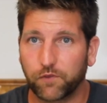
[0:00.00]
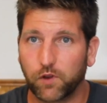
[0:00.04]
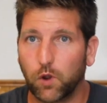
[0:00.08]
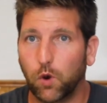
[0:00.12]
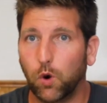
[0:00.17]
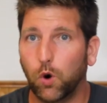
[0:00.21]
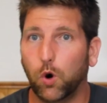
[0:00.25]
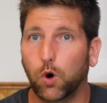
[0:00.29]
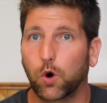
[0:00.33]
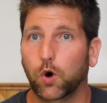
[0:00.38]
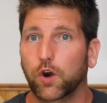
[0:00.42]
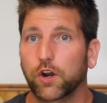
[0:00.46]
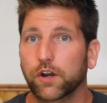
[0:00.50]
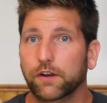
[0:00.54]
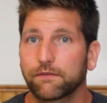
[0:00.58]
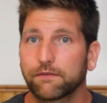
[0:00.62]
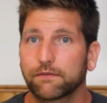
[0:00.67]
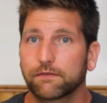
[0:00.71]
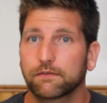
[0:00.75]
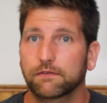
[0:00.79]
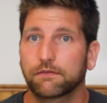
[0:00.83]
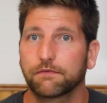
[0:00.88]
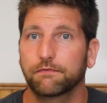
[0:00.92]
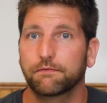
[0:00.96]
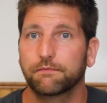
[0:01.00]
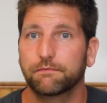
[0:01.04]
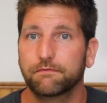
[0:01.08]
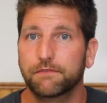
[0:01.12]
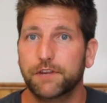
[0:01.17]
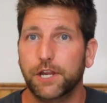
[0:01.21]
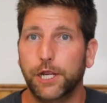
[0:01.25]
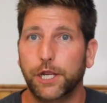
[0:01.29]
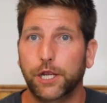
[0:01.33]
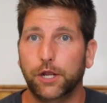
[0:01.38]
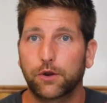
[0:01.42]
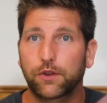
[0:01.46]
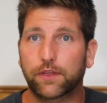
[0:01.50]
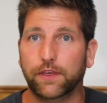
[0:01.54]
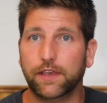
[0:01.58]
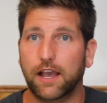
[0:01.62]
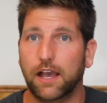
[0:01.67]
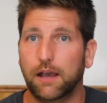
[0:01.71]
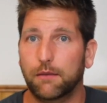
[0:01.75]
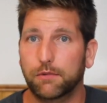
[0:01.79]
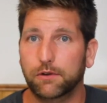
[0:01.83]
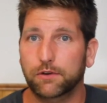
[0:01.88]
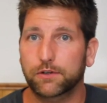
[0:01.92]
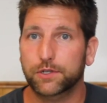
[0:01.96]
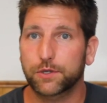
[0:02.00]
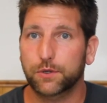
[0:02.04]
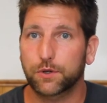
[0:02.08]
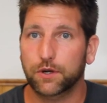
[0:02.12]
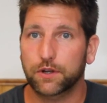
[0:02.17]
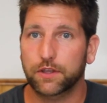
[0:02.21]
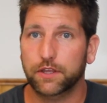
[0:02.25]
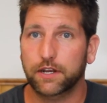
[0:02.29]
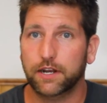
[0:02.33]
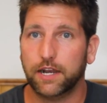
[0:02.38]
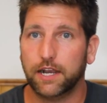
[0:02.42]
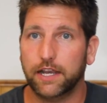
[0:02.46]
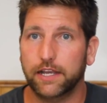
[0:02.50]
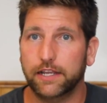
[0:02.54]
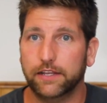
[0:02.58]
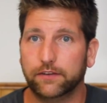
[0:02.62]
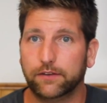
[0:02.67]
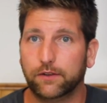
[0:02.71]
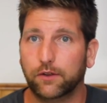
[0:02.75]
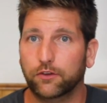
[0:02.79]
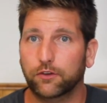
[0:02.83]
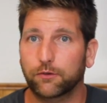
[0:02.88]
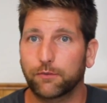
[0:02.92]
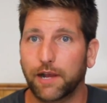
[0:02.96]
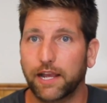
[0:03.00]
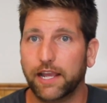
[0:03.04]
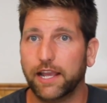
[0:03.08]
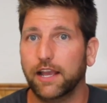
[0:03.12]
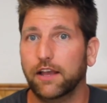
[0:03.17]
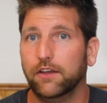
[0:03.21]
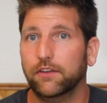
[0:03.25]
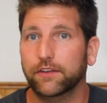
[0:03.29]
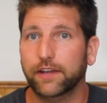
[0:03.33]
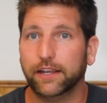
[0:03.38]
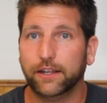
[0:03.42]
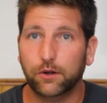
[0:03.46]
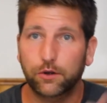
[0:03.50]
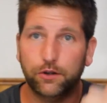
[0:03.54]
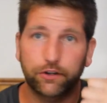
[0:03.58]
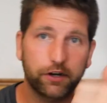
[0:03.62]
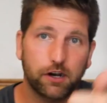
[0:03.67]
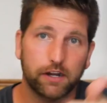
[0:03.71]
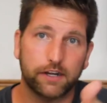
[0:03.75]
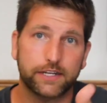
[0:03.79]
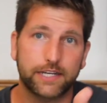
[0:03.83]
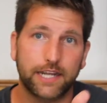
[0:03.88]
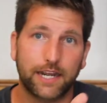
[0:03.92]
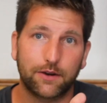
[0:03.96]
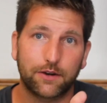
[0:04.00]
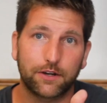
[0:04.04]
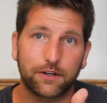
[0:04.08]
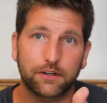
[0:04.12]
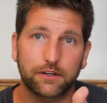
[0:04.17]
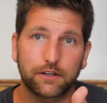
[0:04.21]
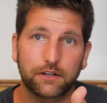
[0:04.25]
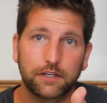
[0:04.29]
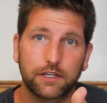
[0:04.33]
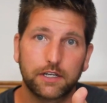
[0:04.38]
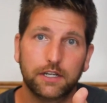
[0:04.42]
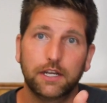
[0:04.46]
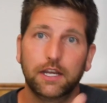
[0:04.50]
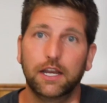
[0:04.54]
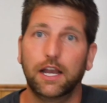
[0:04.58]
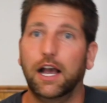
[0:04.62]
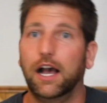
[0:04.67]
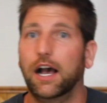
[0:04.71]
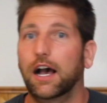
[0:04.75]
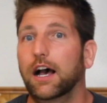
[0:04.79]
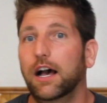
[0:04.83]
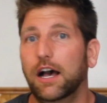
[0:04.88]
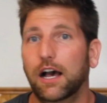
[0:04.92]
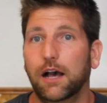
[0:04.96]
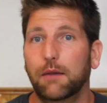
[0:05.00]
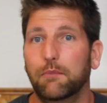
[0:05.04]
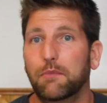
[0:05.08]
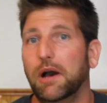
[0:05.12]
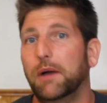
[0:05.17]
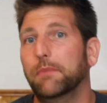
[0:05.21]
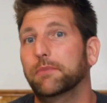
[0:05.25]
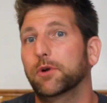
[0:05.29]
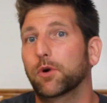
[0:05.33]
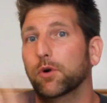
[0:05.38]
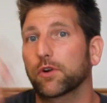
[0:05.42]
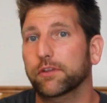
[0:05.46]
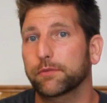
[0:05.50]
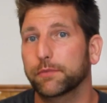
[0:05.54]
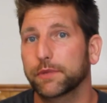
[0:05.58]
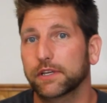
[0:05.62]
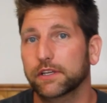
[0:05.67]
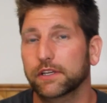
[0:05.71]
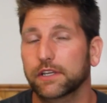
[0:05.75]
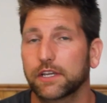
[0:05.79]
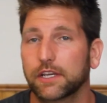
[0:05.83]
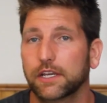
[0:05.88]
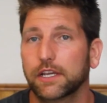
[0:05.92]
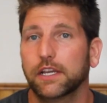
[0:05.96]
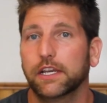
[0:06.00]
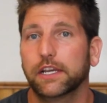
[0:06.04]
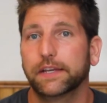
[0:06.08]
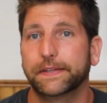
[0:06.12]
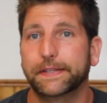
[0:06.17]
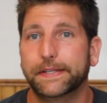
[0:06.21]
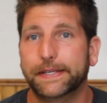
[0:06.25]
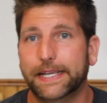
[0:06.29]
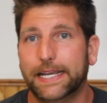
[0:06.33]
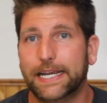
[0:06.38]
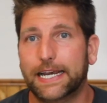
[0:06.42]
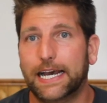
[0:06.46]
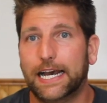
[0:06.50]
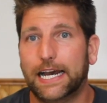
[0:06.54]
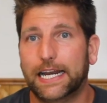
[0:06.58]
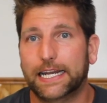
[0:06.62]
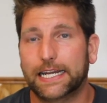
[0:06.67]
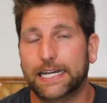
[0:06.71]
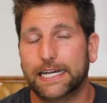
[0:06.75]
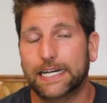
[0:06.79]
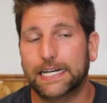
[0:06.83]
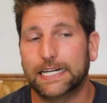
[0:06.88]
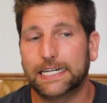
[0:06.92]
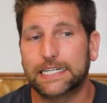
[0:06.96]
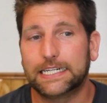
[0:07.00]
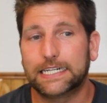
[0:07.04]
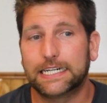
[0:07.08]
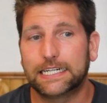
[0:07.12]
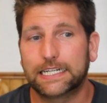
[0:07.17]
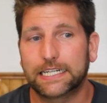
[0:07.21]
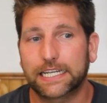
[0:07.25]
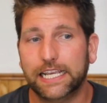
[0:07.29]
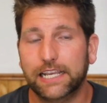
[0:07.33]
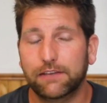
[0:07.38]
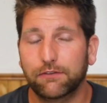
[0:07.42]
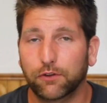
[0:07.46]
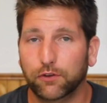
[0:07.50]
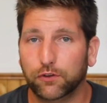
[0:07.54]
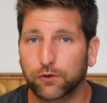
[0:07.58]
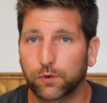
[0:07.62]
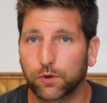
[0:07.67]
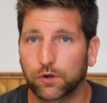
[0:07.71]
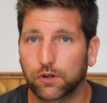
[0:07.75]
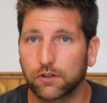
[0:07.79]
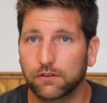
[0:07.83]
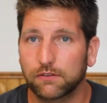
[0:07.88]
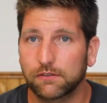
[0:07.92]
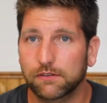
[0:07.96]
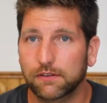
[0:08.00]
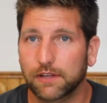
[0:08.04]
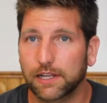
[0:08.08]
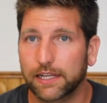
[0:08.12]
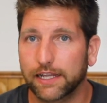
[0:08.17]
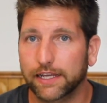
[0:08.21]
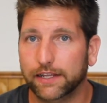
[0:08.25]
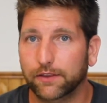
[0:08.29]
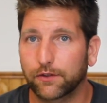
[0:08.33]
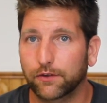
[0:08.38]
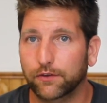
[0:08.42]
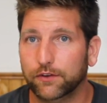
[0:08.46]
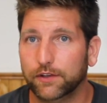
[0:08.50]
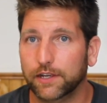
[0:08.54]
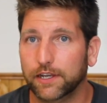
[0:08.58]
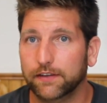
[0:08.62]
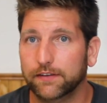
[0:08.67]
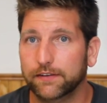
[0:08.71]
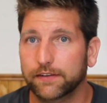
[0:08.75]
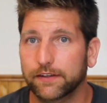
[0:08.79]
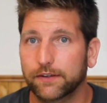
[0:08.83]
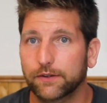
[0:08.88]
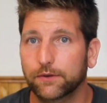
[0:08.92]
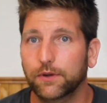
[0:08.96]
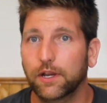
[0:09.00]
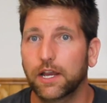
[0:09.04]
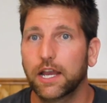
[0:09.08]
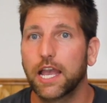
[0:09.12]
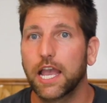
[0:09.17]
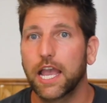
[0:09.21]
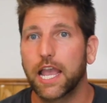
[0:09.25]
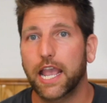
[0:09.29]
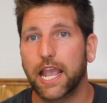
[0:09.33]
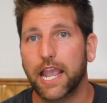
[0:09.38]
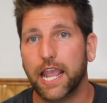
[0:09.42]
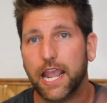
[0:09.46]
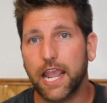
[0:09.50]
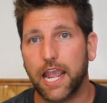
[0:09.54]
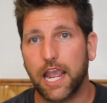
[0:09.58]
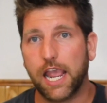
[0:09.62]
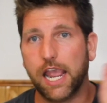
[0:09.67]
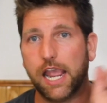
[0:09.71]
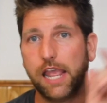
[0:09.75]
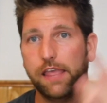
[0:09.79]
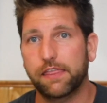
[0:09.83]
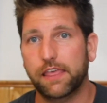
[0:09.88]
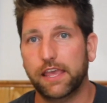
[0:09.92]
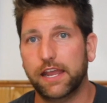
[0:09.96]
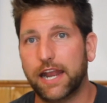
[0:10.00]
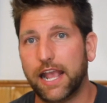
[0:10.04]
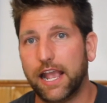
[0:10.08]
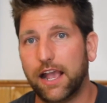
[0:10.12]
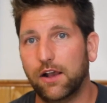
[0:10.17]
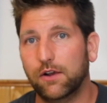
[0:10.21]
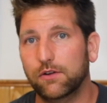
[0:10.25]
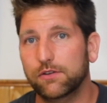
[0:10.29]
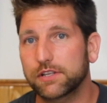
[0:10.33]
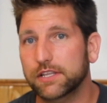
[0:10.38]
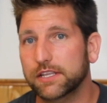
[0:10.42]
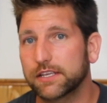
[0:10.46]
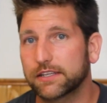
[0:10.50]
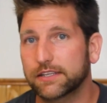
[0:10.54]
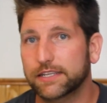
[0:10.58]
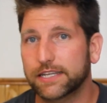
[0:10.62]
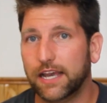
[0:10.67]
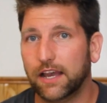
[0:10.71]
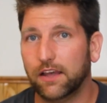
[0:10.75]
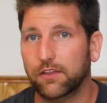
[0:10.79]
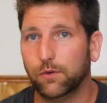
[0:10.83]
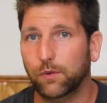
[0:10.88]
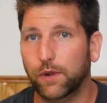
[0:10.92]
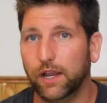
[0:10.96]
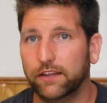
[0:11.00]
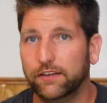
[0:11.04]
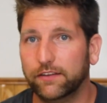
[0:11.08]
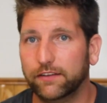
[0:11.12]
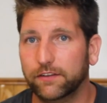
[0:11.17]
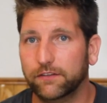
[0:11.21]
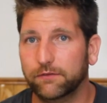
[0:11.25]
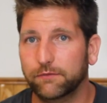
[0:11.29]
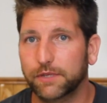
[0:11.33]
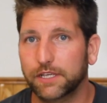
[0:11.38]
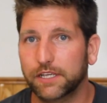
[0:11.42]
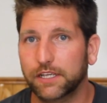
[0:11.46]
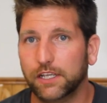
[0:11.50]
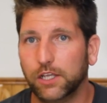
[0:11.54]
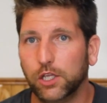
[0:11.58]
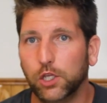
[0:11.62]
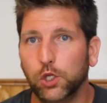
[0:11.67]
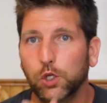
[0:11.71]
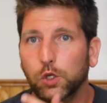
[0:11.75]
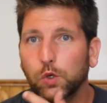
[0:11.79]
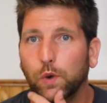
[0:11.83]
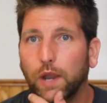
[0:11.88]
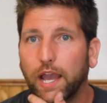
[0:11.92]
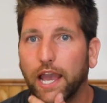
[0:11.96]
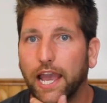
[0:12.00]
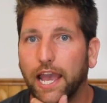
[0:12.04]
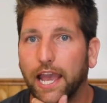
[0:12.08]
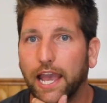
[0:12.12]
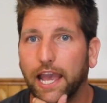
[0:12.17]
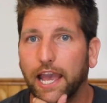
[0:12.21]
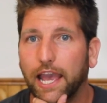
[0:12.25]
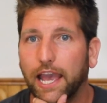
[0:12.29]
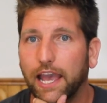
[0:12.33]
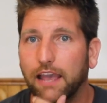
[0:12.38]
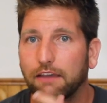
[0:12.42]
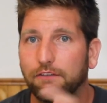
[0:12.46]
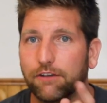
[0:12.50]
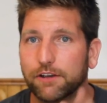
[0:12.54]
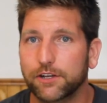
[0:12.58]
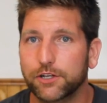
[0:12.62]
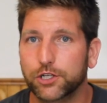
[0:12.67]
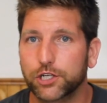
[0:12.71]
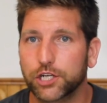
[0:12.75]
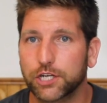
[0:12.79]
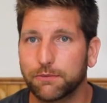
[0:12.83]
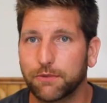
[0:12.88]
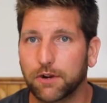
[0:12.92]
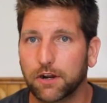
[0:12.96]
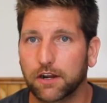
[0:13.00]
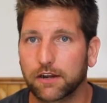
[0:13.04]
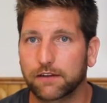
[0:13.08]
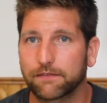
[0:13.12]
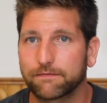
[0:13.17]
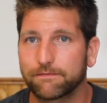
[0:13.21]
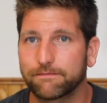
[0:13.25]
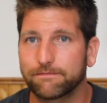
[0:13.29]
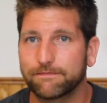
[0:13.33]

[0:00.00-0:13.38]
Or you can go to the comic book store that is close to my house. I go to Dark Tower. Up north of me, you got Evil Squirrel. I like those guys too. And then out the southwest of me, you have G-Mart.